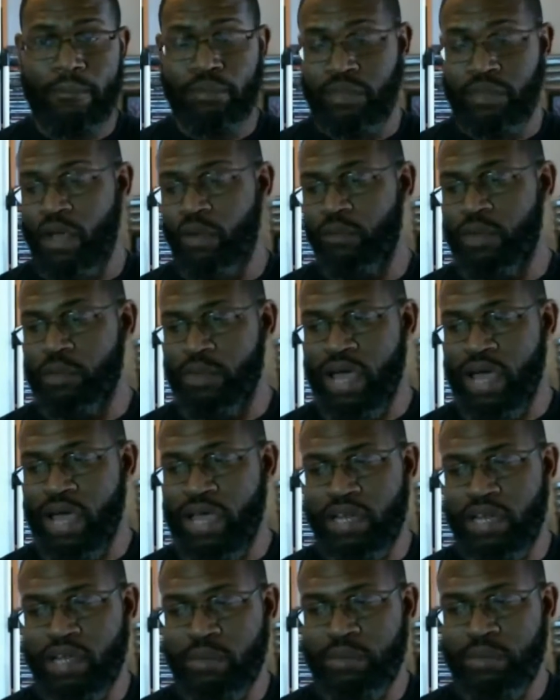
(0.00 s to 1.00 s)
Now, we
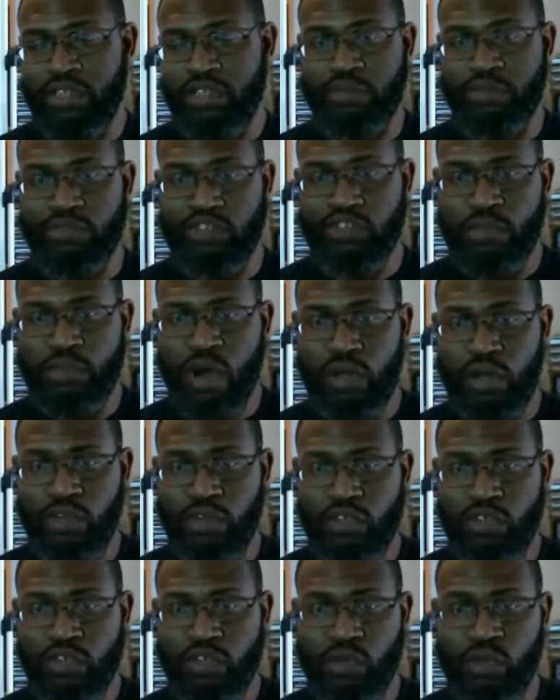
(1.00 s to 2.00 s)
might end up in some
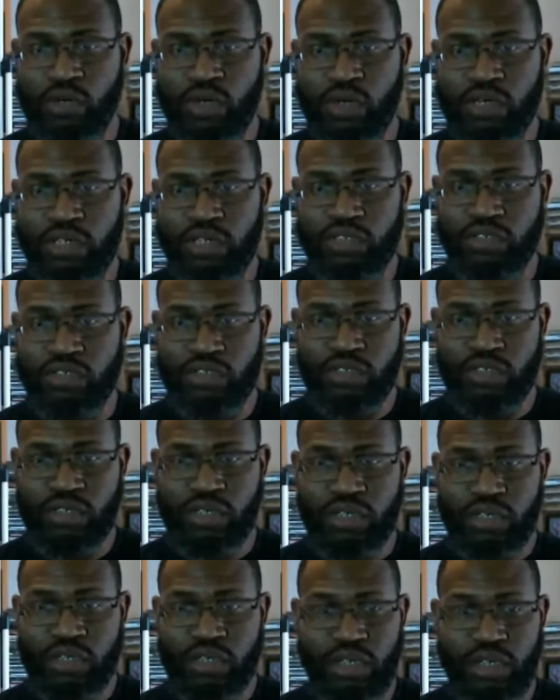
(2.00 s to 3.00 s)
smaller stores
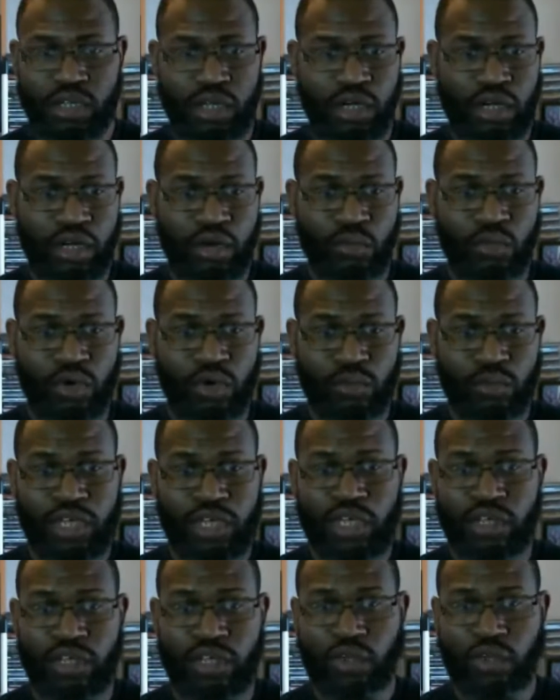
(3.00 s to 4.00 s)
where we
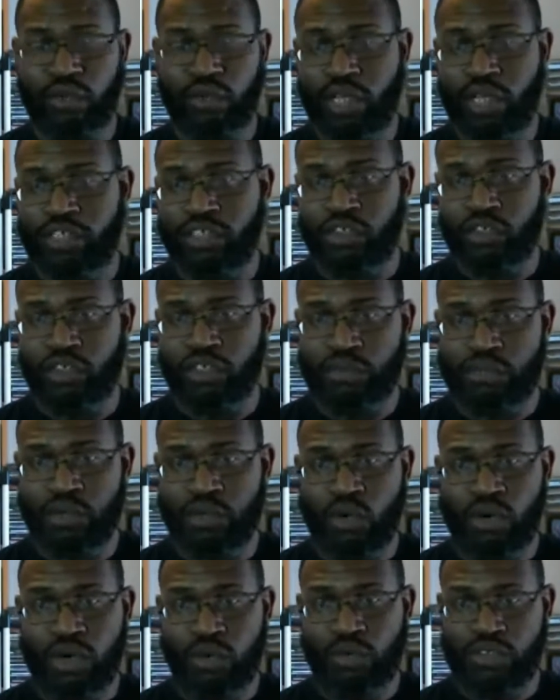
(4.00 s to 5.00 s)
get a relationship
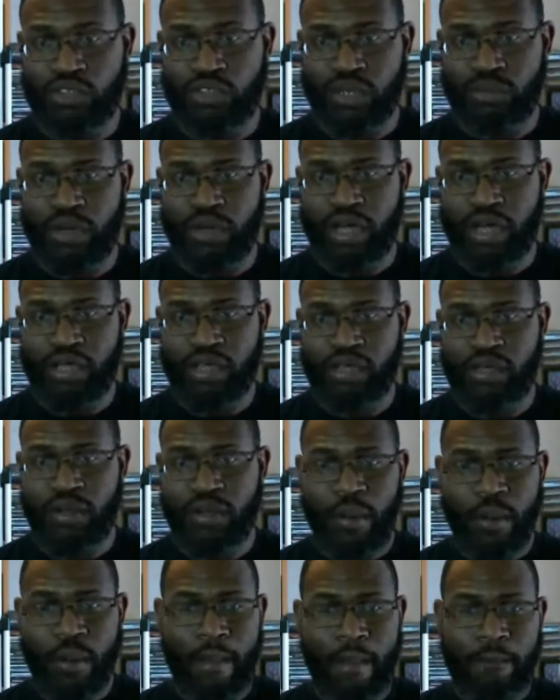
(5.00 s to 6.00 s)
going with somebody.
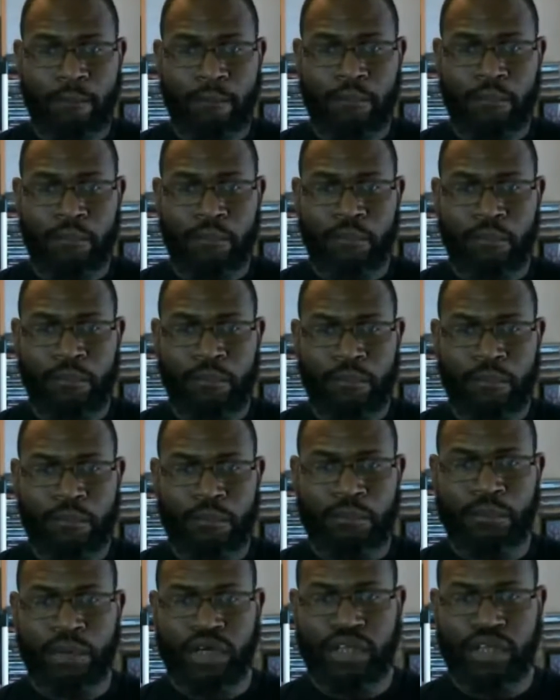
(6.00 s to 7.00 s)

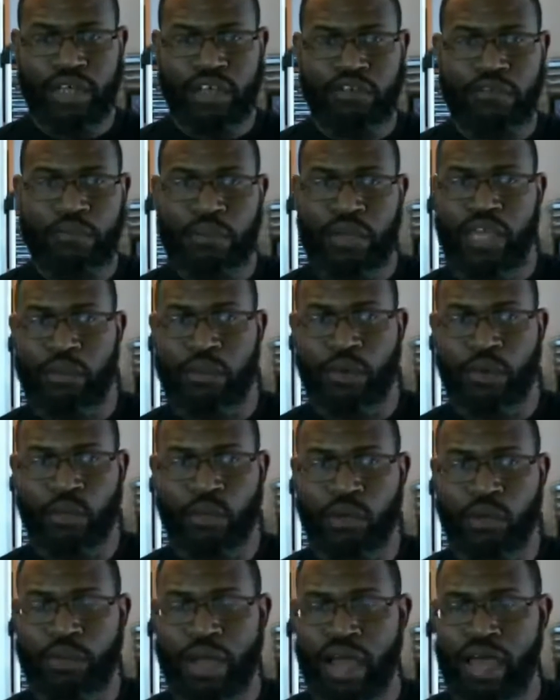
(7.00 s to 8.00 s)
But if people were
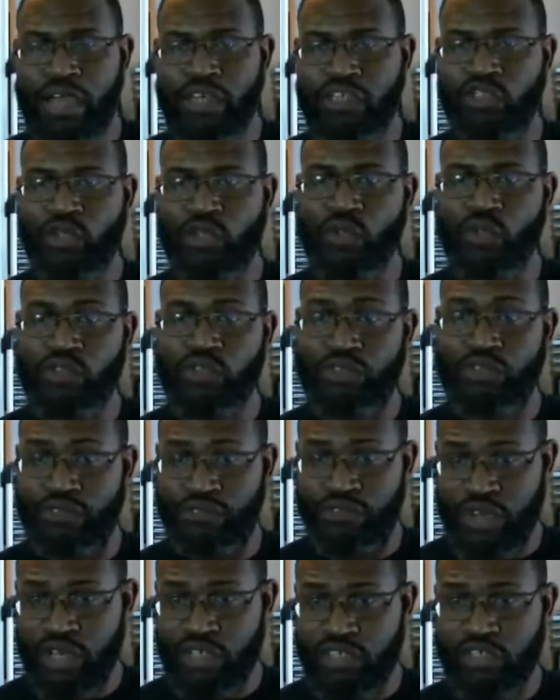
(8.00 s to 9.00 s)
buying shoes for
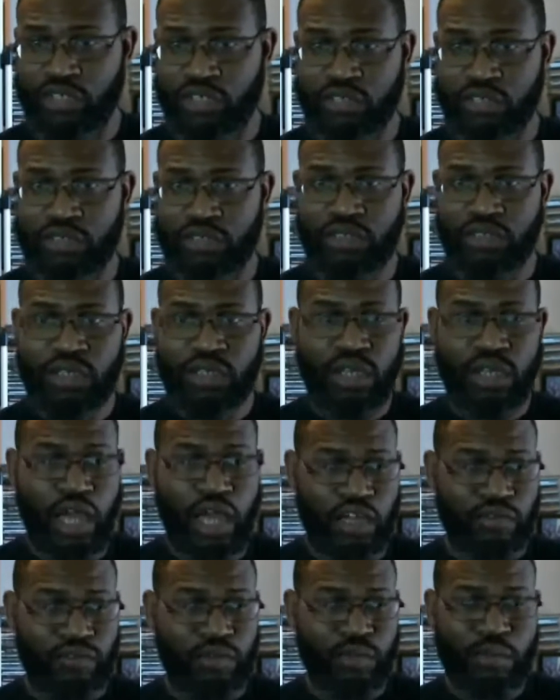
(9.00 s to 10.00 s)
function, like if you're
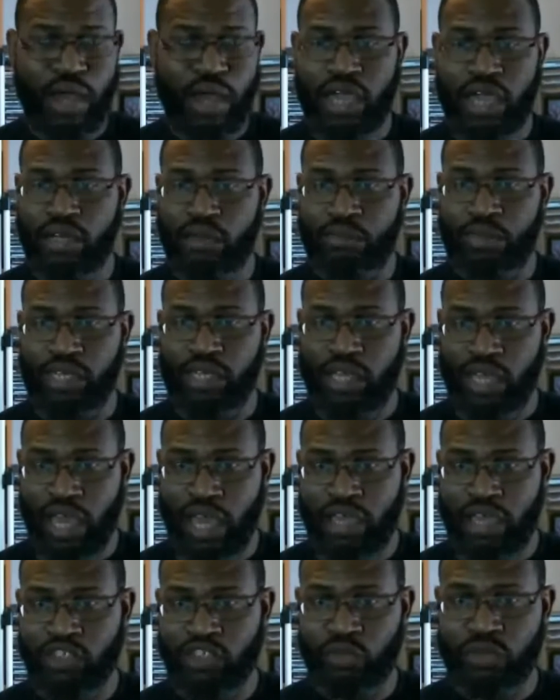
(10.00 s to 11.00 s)
buying to be
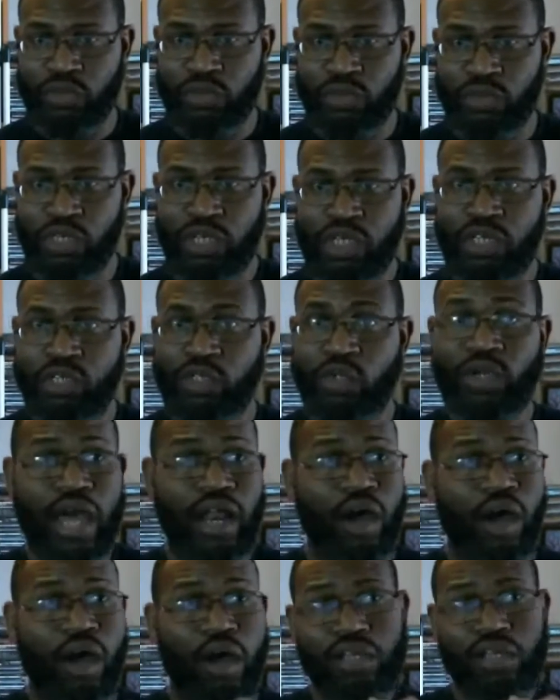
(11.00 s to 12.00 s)
casual, you got all
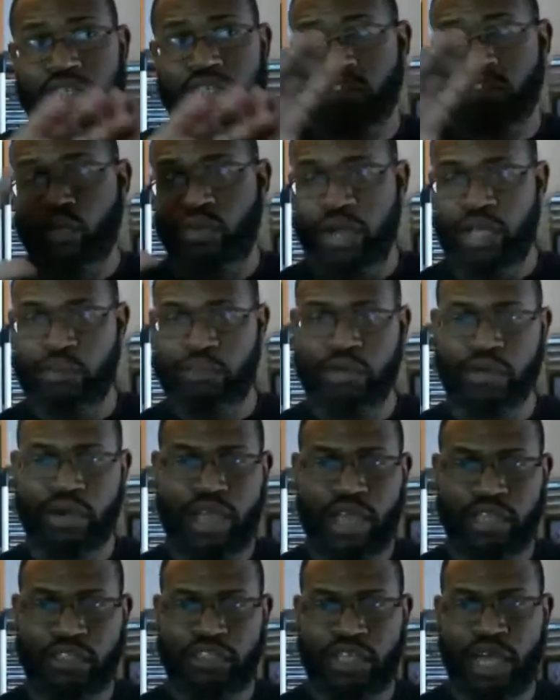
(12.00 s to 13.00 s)
of these great brands
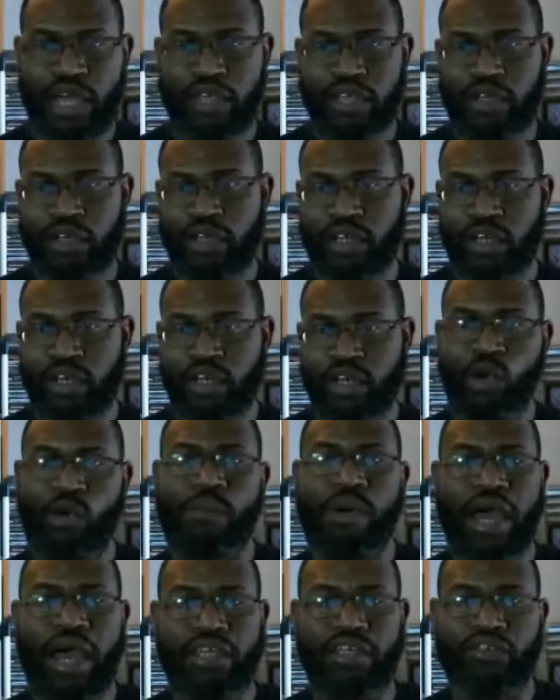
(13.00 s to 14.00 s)
out here that
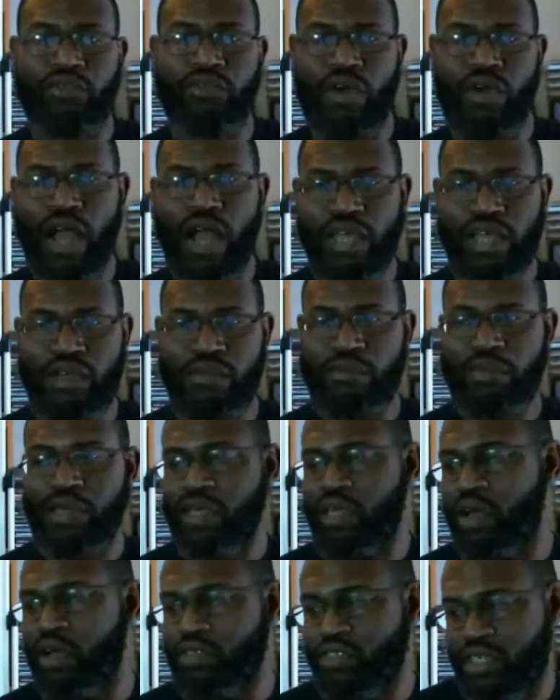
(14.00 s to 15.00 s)
nobody's rocking
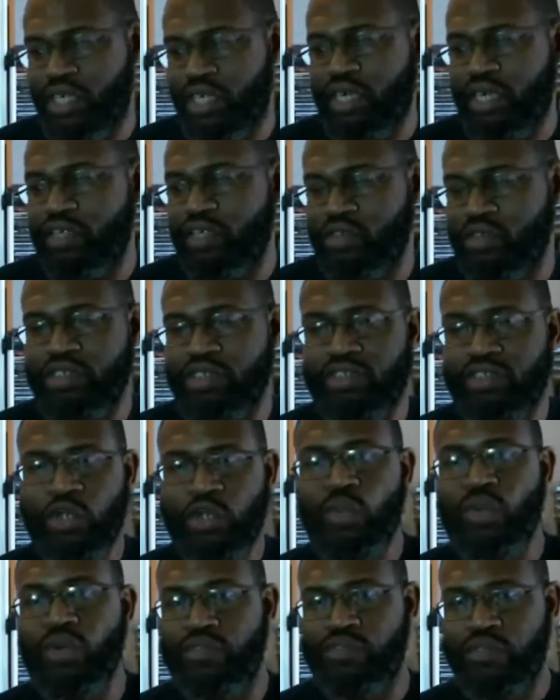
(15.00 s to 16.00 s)
because kids are too
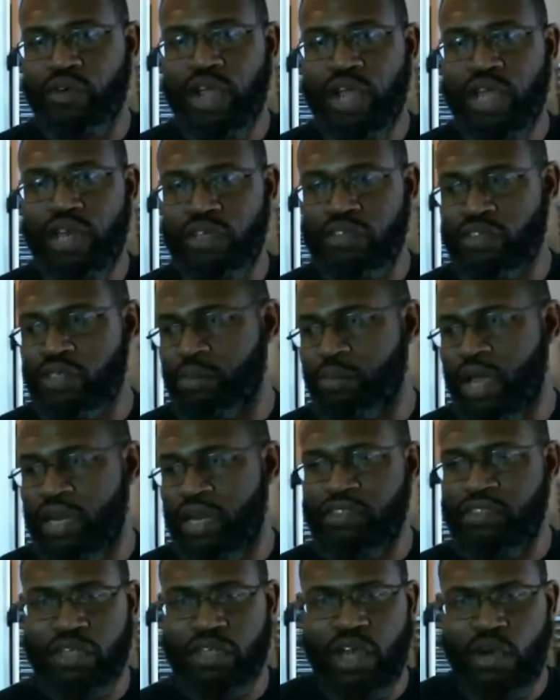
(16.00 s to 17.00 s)
afraid of somebody
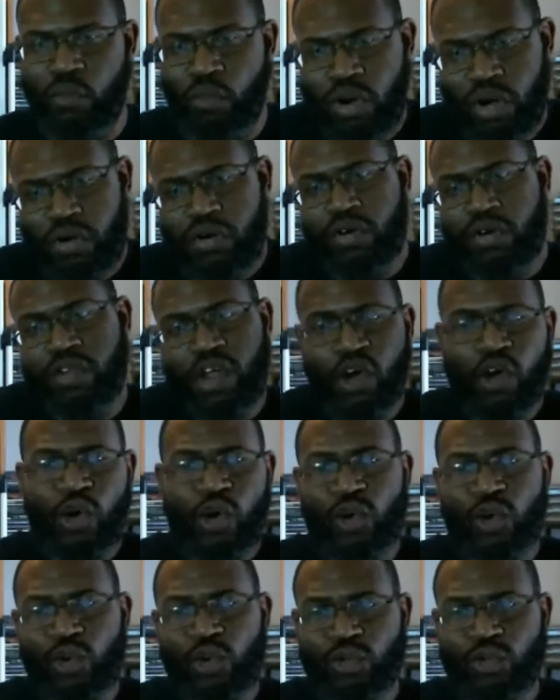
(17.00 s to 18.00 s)
saying, "What are
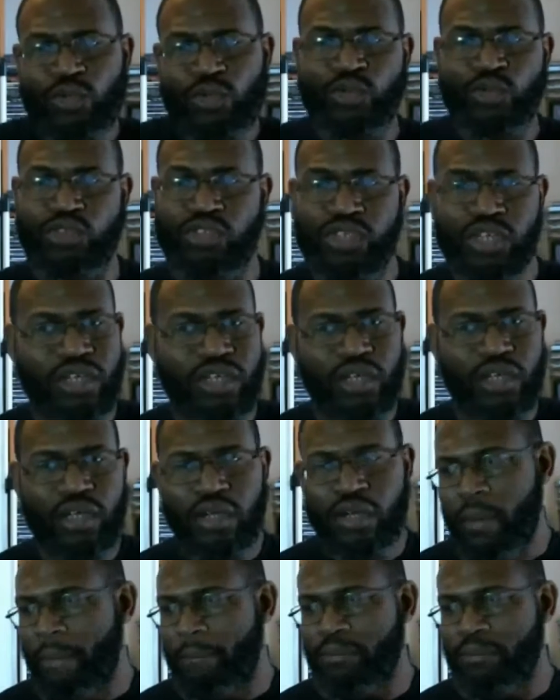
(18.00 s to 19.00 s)
those?"
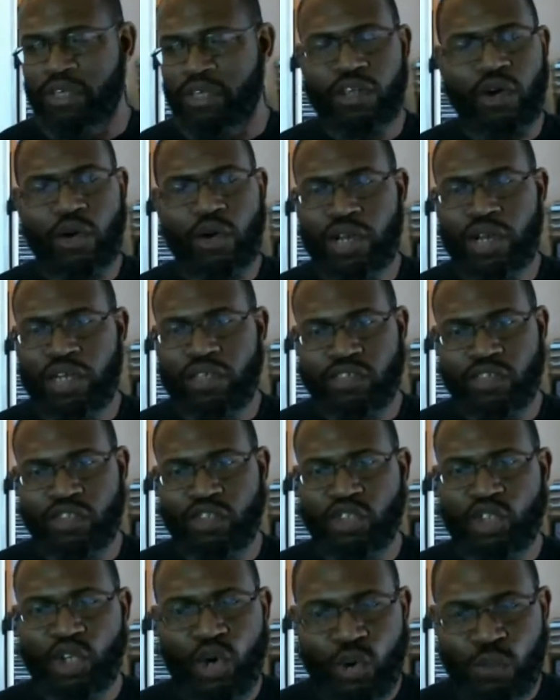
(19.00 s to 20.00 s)
You know, and that's
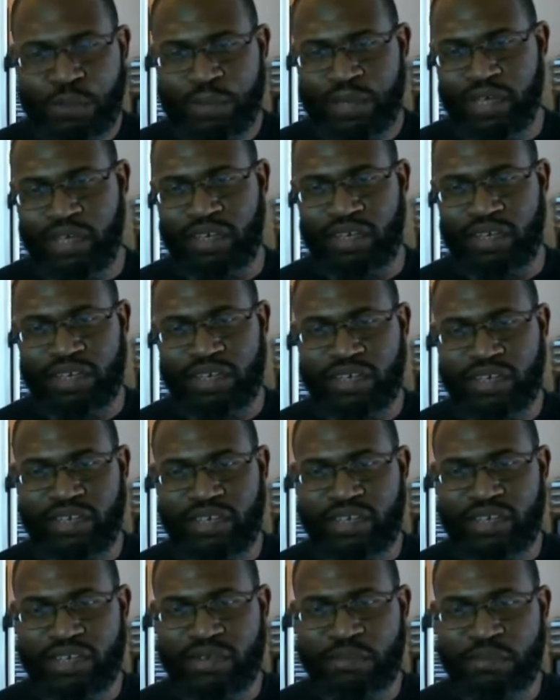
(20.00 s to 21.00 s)
stupid
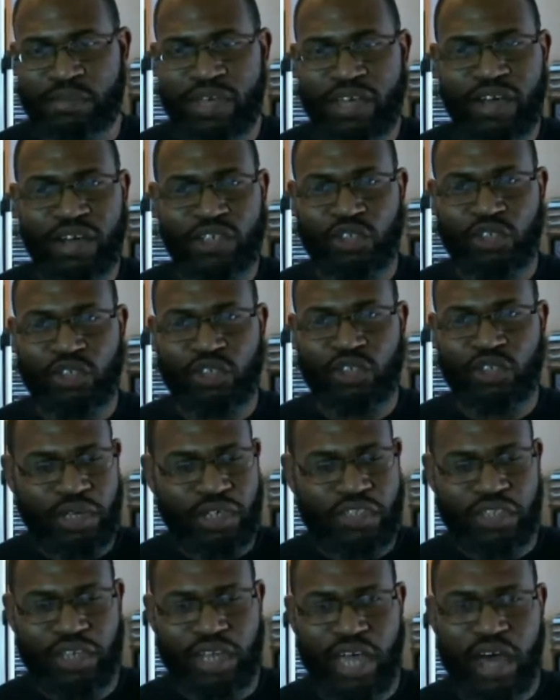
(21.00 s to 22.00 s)
because you're
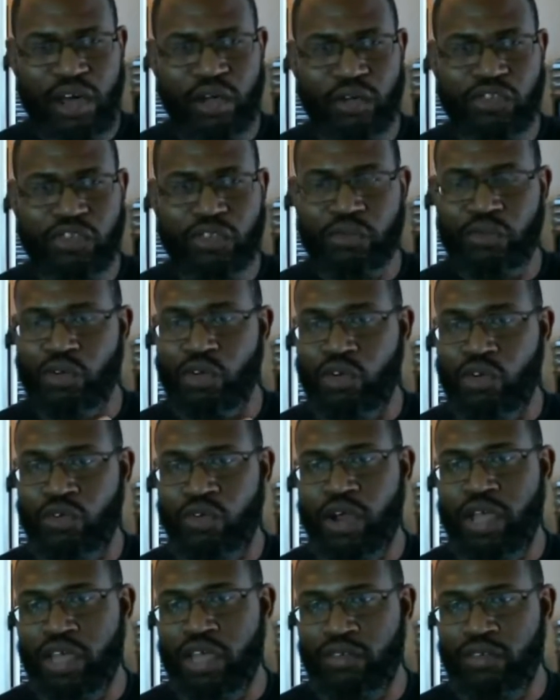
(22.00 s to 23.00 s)
missing out on some
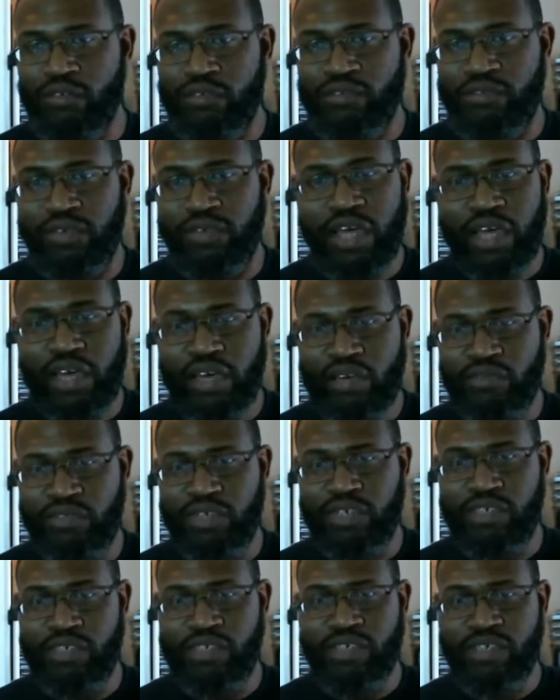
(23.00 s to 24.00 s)
great
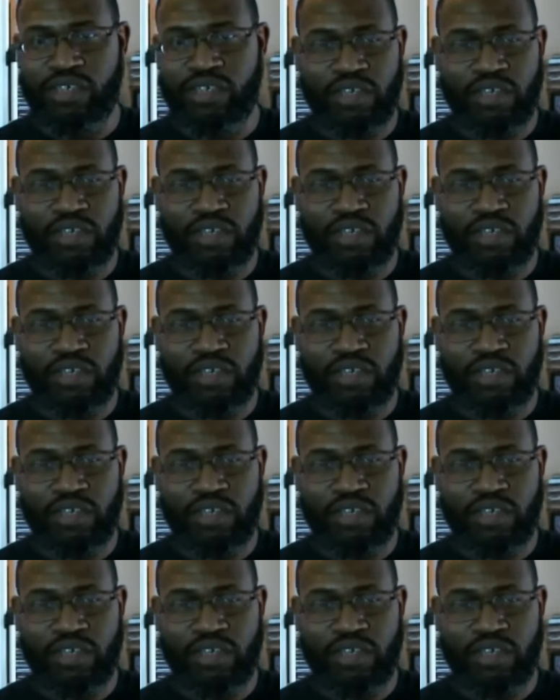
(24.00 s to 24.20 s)
flavor,